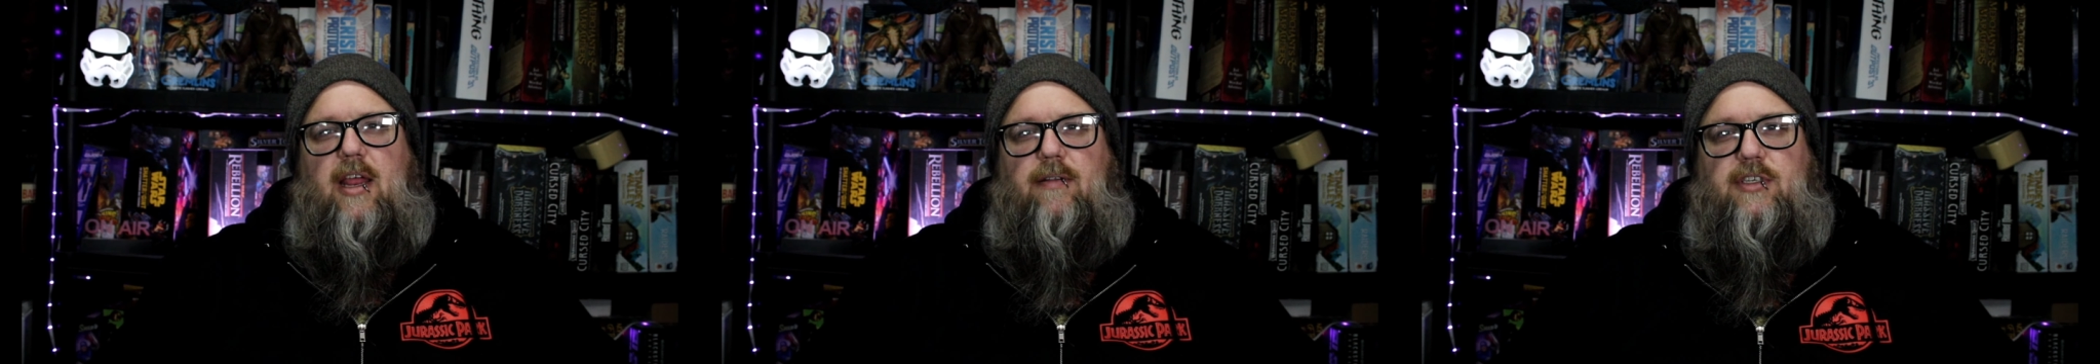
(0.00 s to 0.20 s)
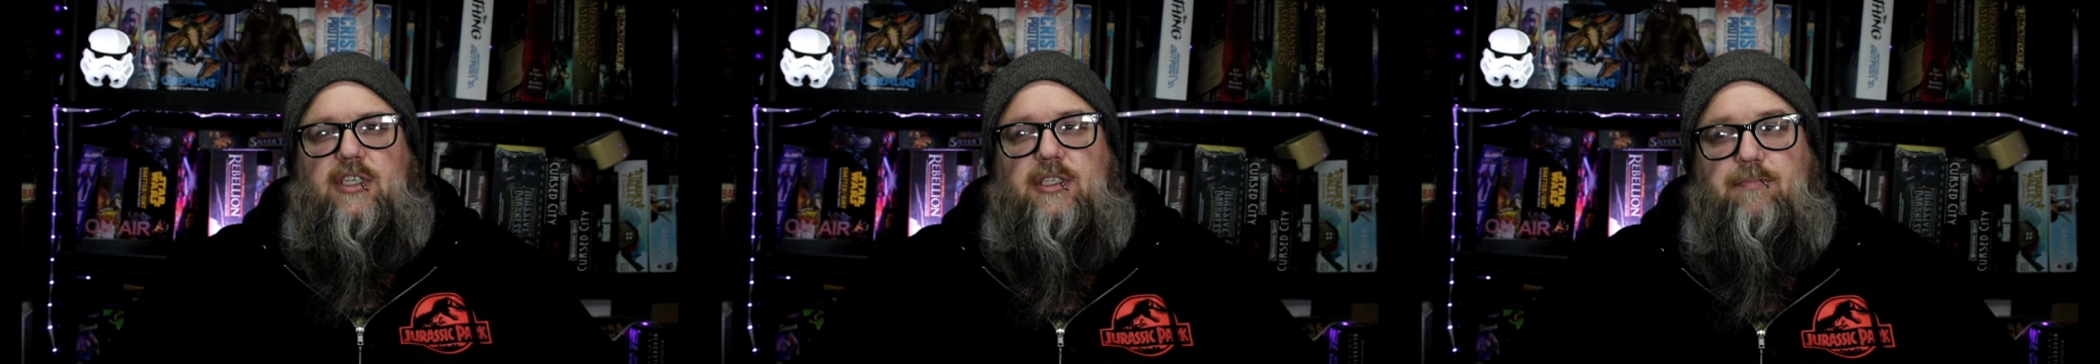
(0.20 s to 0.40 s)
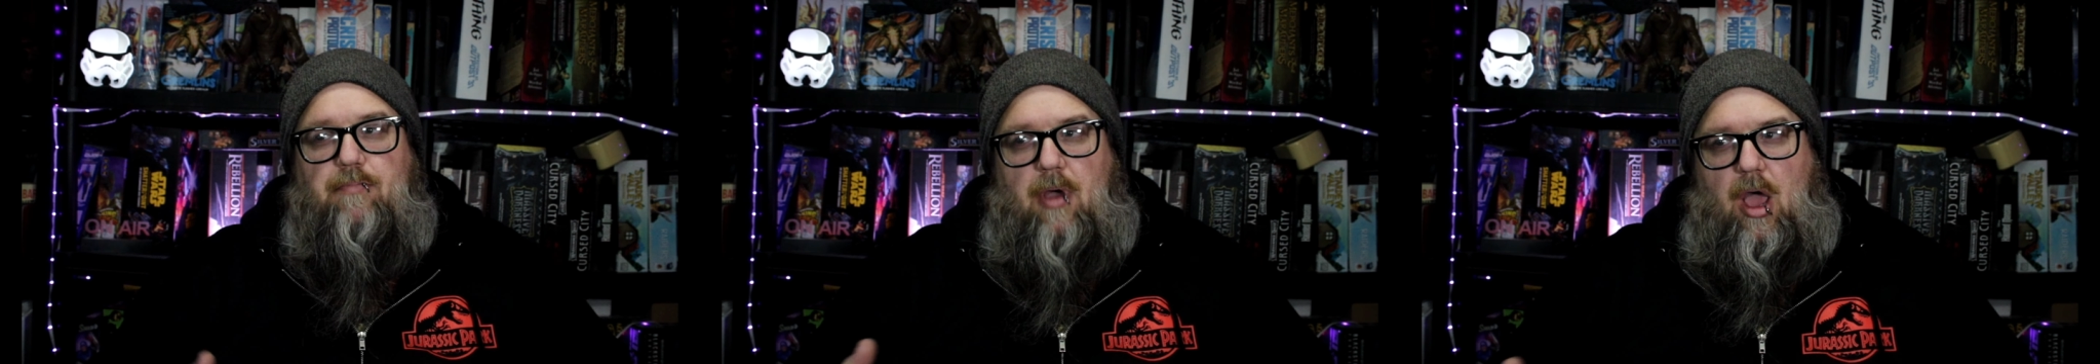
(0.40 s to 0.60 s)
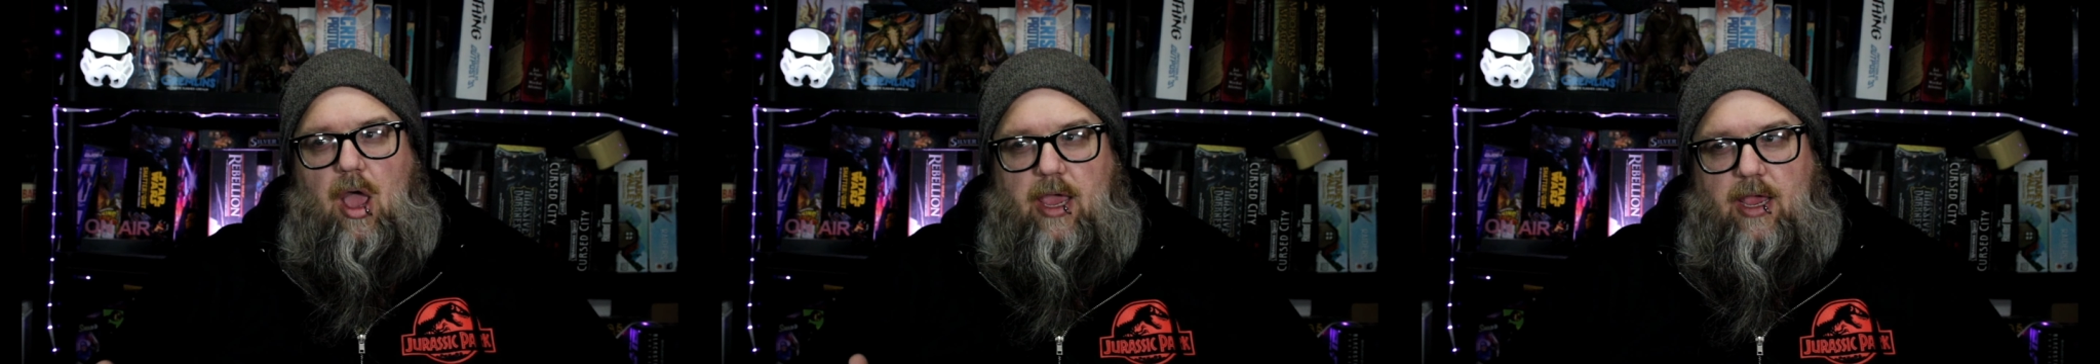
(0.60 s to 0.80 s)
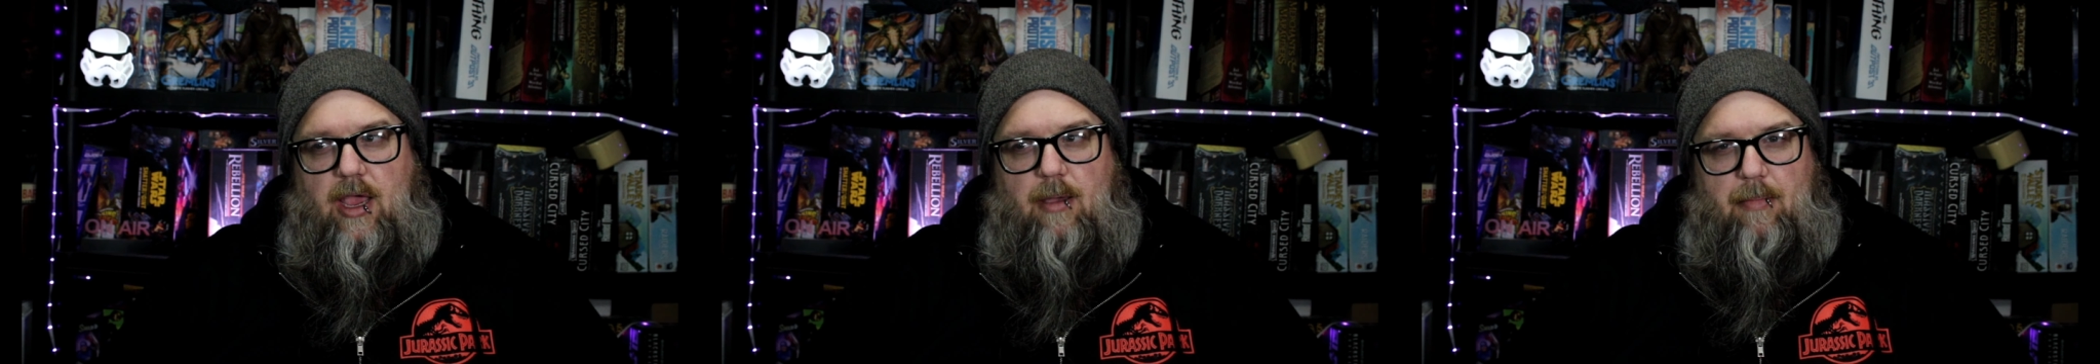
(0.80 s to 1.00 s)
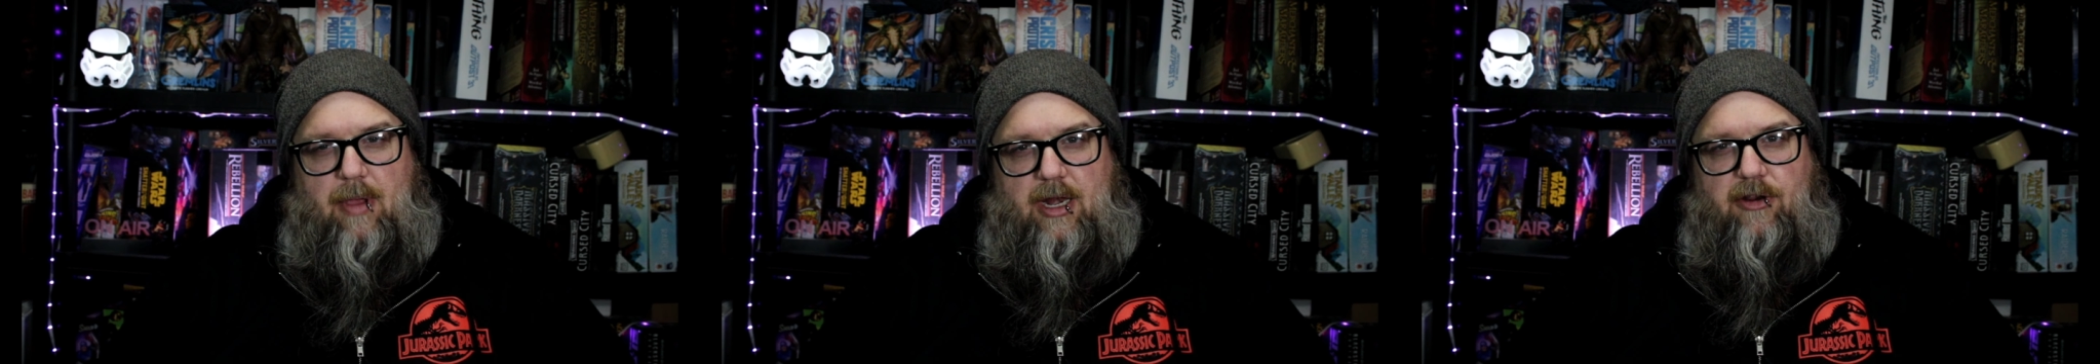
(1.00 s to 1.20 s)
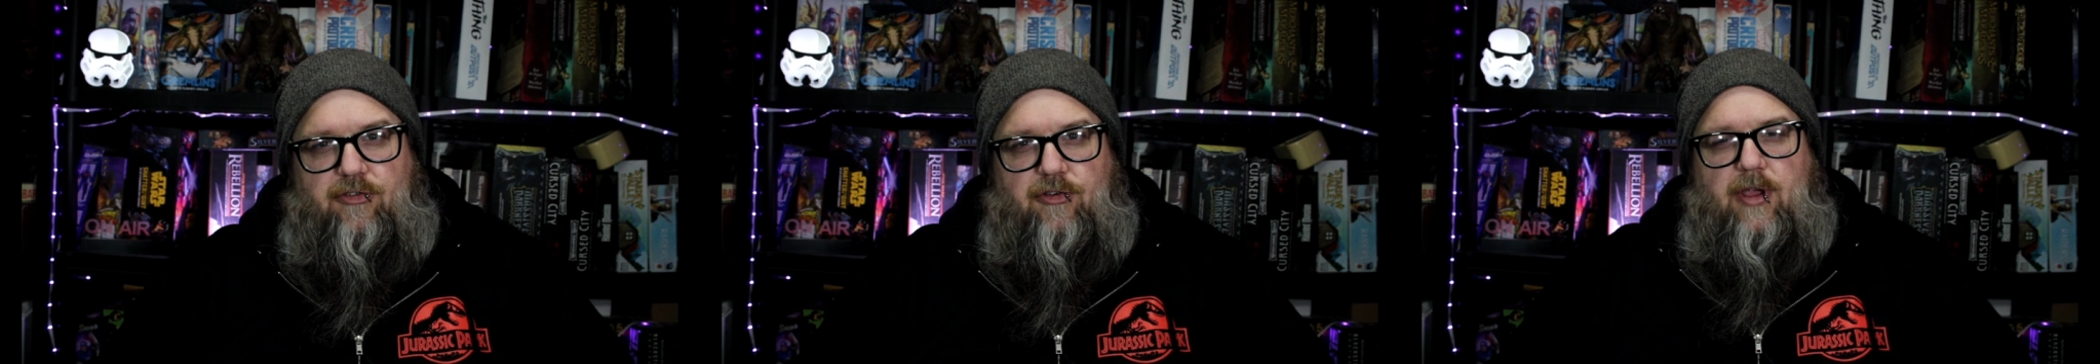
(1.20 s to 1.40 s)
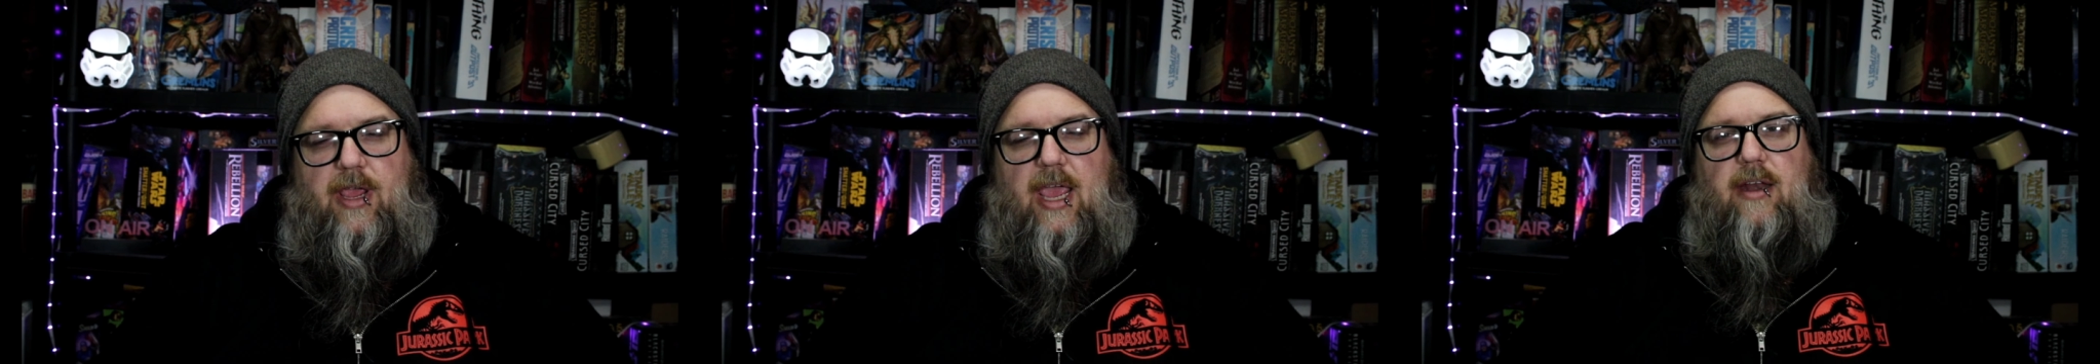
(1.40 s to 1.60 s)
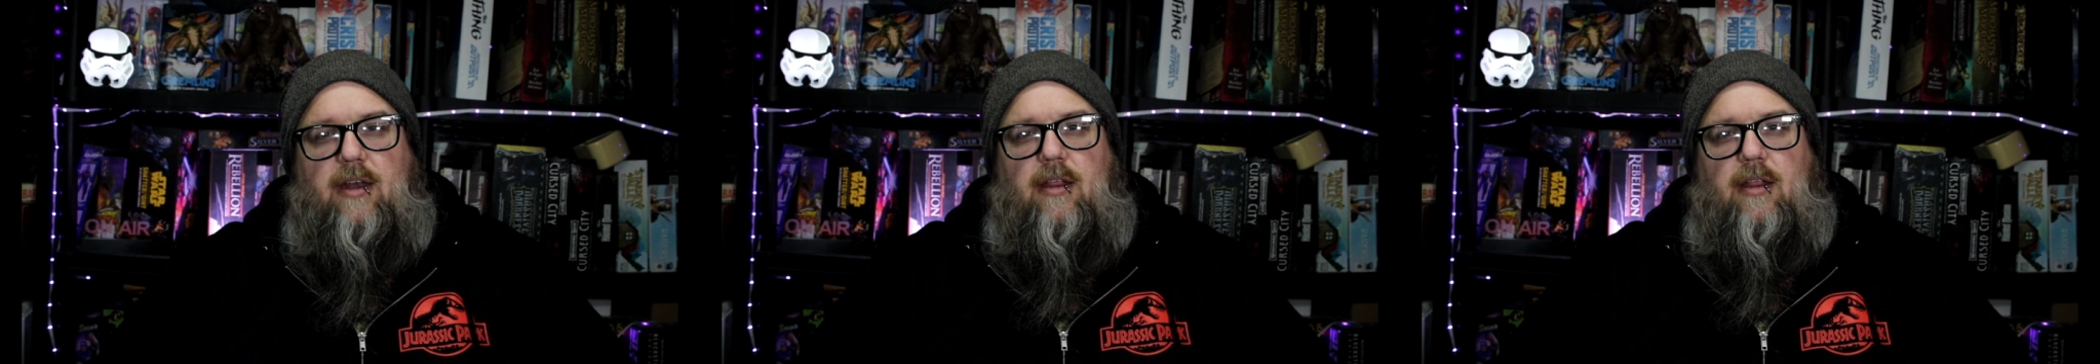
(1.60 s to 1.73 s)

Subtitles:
of just buying a miniature kit